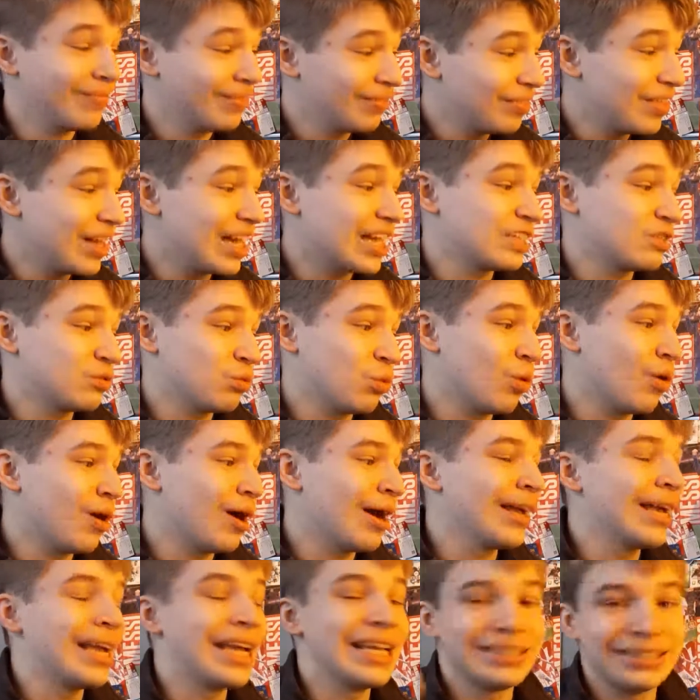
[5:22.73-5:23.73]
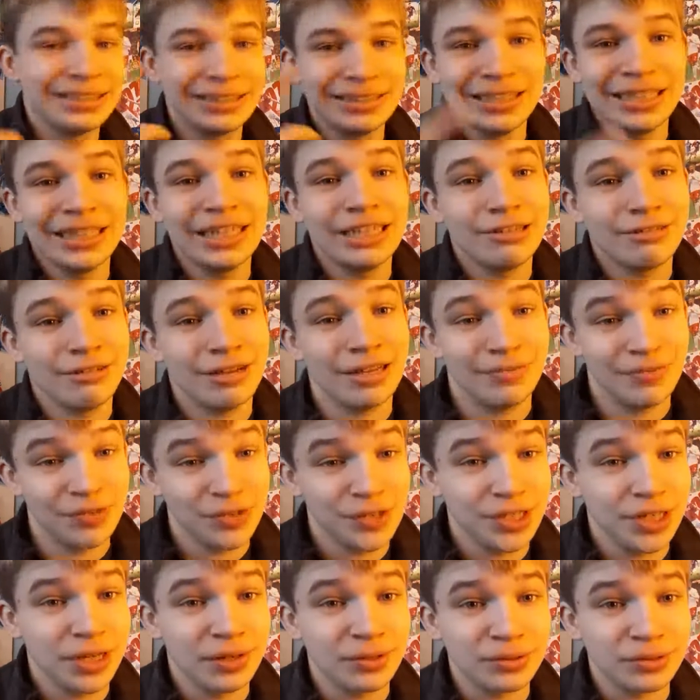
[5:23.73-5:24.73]
That is why it's a D grade for
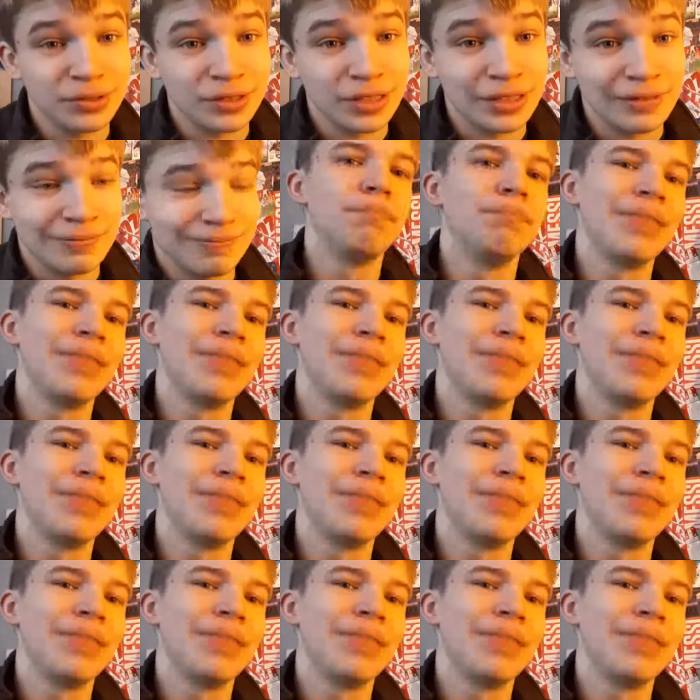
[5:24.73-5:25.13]
Chelsea.